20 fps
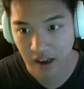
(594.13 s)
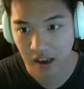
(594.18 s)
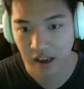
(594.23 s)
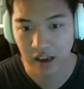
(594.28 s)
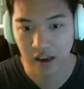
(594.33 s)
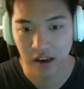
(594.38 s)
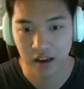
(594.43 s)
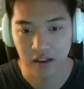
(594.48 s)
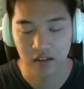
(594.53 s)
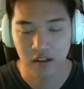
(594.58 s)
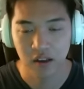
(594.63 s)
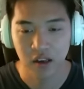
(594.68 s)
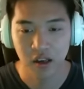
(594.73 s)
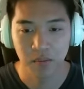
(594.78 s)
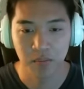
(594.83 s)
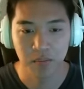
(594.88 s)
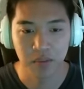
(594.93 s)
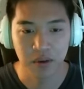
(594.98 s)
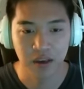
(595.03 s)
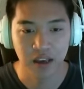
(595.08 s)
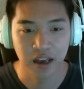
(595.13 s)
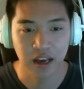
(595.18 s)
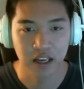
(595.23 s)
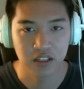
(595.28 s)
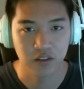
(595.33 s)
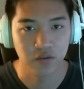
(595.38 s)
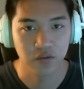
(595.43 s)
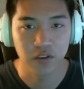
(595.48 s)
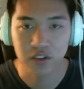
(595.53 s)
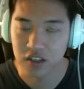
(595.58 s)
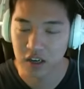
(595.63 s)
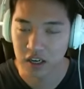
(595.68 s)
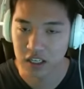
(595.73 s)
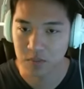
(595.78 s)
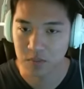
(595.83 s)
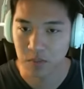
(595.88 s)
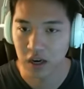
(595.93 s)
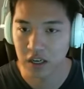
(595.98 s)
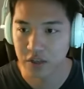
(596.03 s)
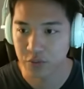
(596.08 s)
and be as efficient
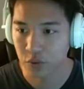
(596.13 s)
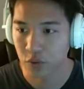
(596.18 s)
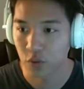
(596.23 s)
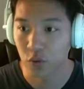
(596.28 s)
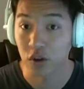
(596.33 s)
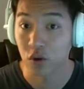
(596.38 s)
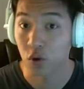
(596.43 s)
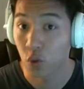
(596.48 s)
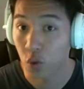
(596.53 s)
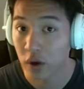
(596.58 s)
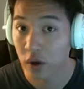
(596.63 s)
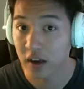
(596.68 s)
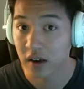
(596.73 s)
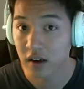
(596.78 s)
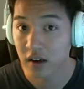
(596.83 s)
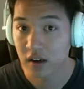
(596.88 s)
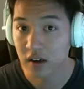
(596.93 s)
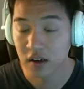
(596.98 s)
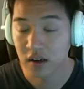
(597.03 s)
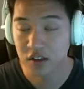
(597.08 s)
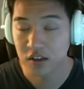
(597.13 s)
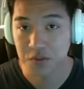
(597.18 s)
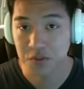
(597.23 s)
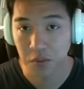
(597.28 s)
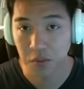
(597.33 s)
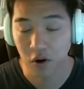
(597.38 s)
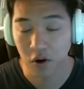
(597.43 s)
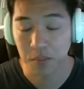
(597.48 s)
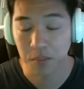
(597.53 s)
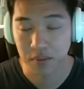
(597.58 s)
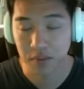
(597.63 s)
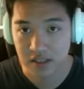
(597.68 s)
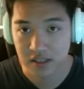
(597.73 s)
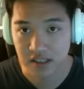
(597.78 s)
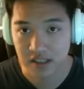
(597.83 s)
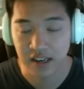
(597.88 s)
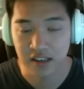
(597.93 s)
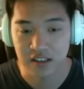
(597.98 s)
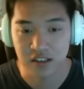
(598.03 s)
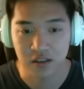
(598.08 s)
as possible with quick small,
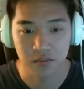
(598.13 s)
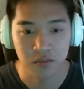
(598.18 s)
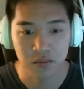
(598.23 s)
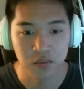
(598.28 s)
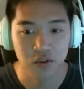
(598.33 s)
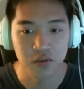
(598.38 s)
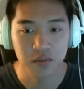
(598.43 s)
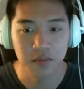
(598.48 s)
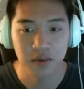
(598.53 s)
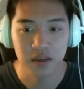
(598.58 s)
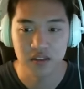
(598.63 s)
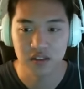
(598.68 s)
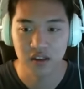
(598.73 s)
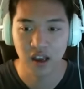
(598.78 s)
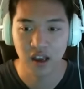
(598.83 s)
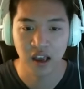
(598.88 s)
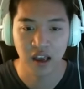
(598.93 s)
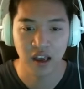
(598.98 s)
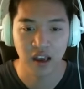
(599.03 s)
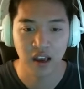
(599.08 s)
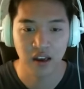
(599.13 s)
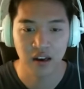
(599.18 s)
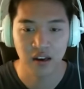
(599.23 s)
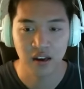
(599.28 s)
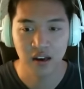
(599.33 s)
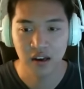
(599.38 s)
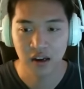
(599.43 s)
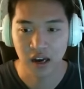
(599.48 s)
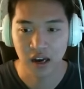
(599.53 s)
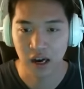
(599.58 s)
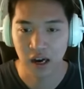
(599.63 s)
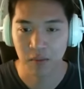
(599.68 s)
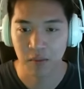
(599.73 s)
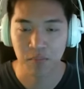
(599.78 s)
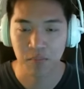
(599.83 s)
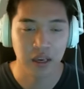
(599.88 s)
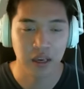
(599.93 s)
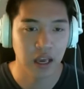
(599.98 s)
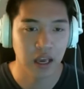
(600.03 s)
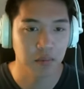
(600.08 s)
precise movements and
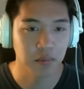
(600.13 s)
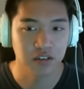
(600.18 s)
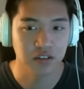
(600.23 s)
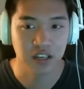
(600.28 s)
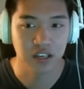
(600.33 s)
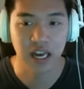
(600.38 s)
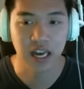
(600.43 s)
being able to